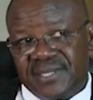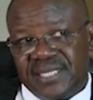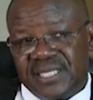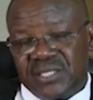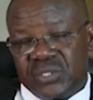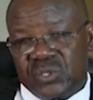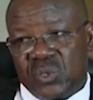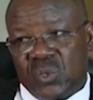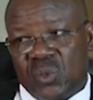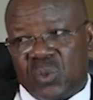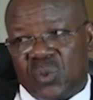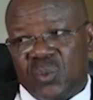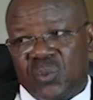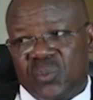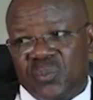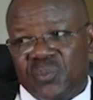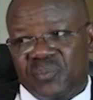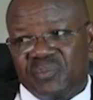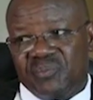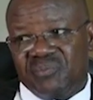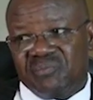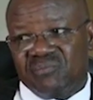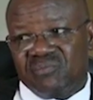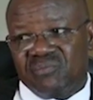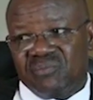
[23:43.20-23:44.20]
So,
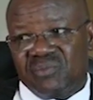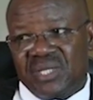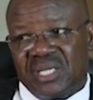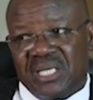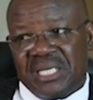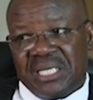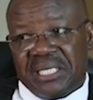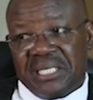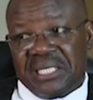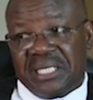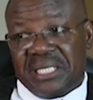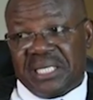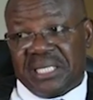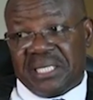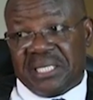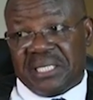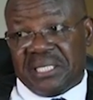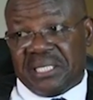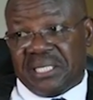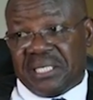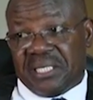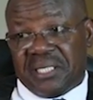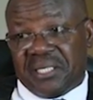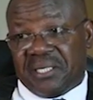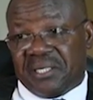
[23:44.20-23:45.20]

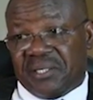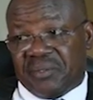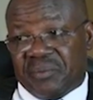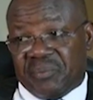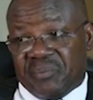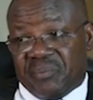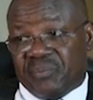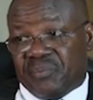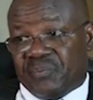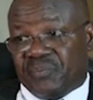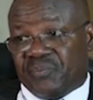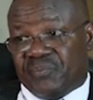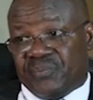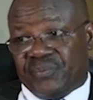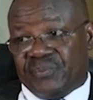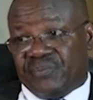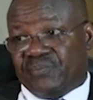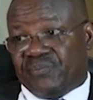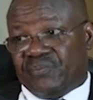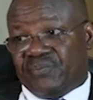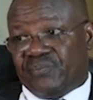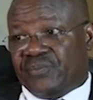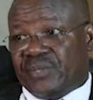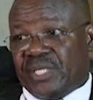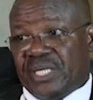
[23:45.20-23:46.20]

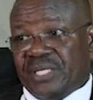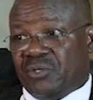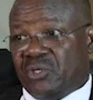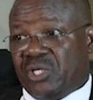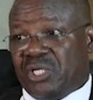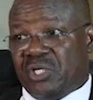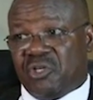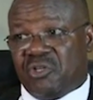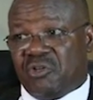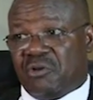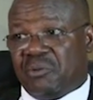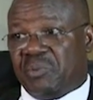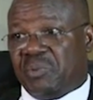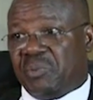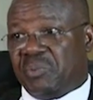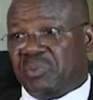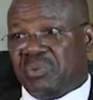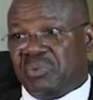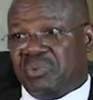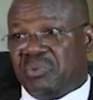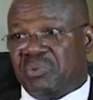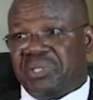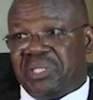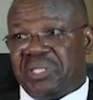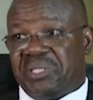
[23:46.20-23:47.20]
I know a lot of
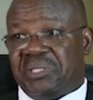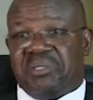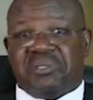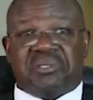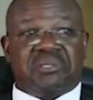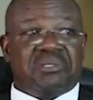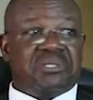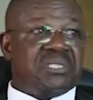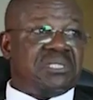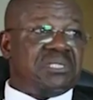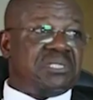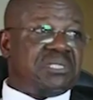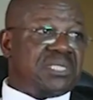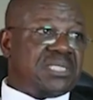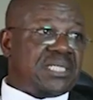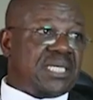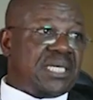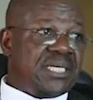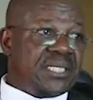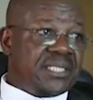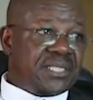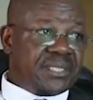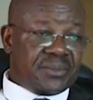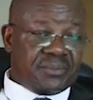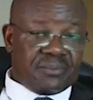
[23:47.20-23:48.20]
people will
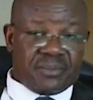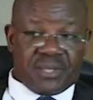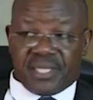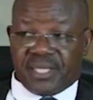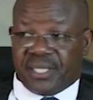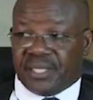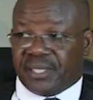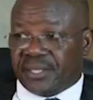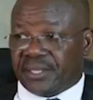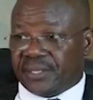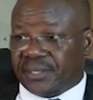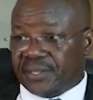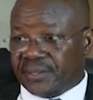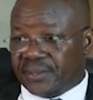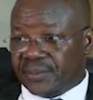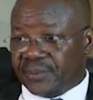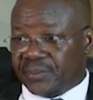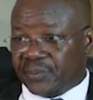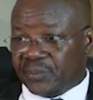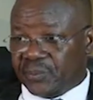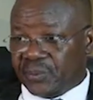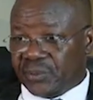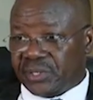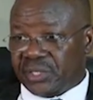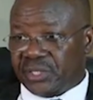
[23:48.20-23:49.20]
criticize my
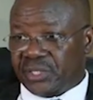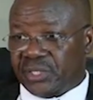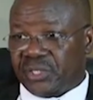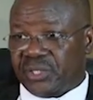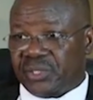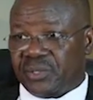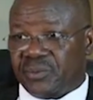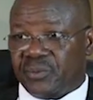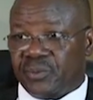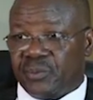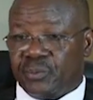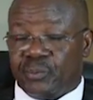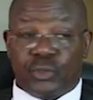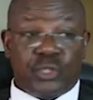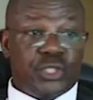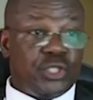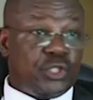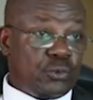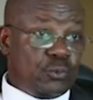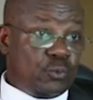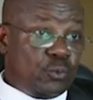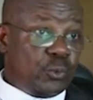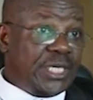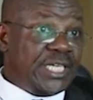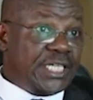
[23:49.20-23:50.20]
position, but
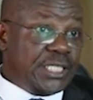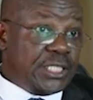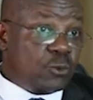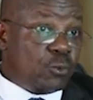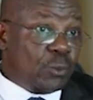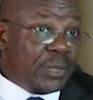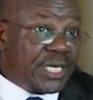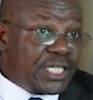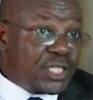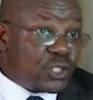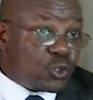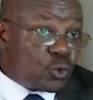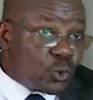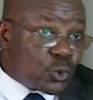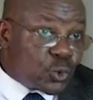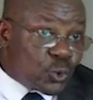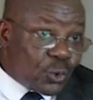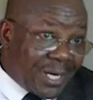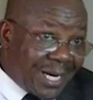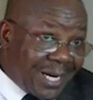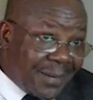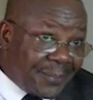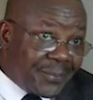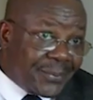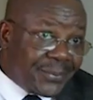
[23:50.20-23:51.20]
it's going
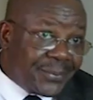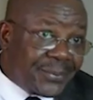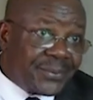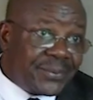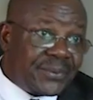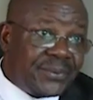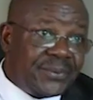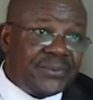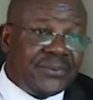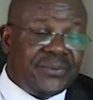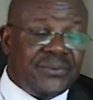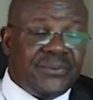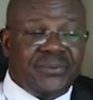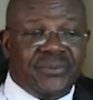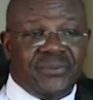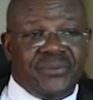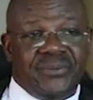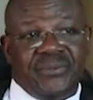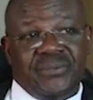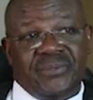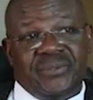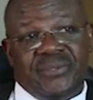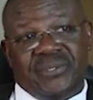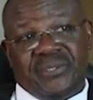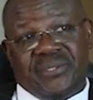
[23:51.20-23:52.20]
to happen.
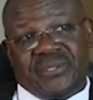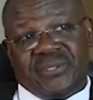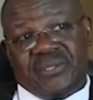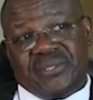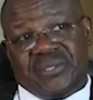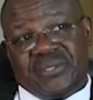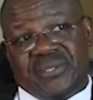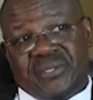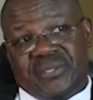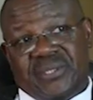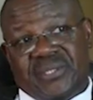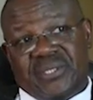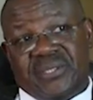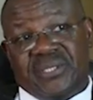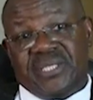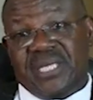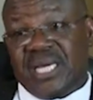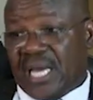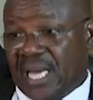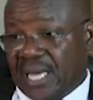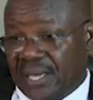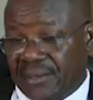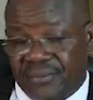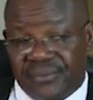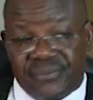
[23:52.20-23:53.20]
Okay.
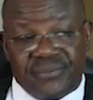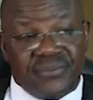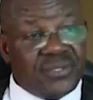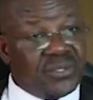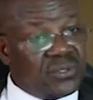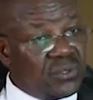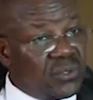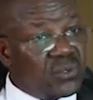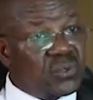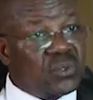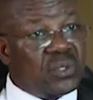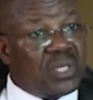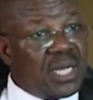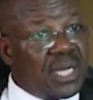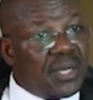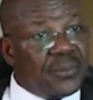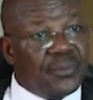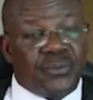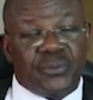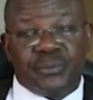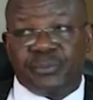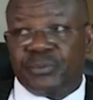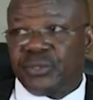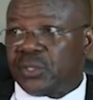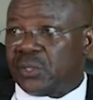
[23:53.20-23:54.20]
Yeah, it's going to
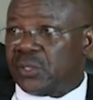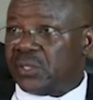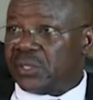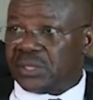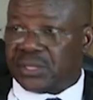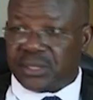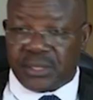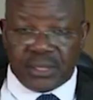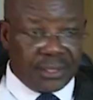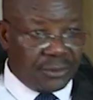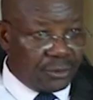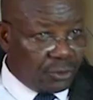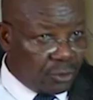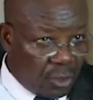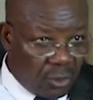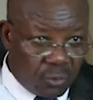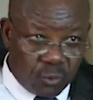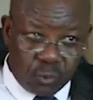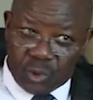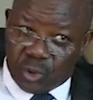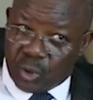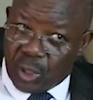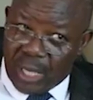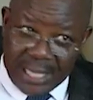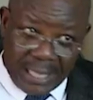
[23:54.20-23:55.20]
happen because they're
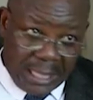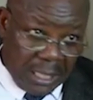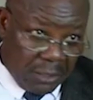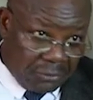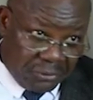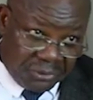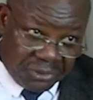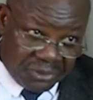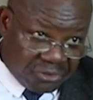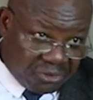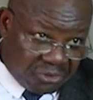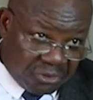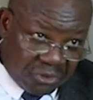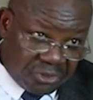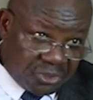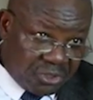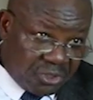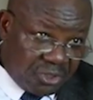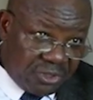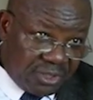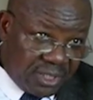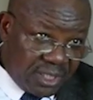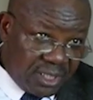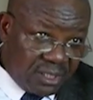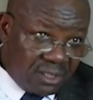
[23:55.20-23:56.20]
not going to allow
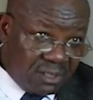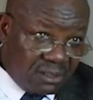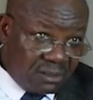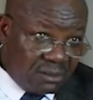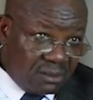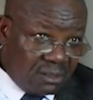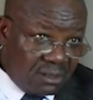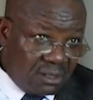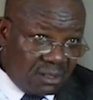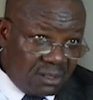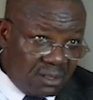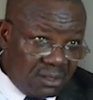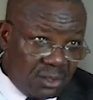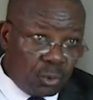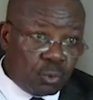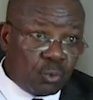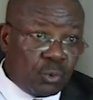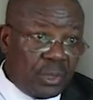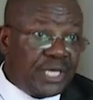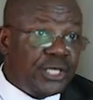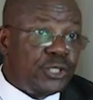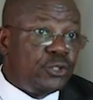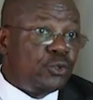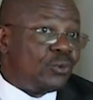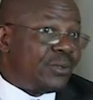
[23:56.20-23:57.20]
restructuring the
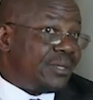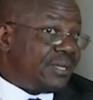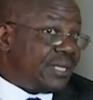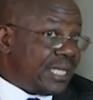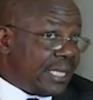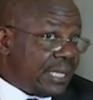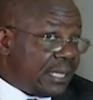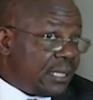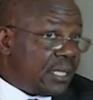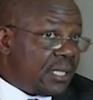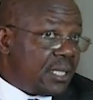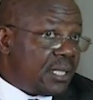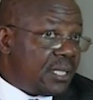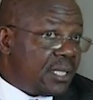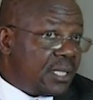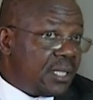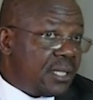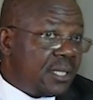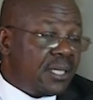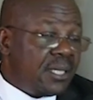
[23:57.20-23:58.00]
way you think,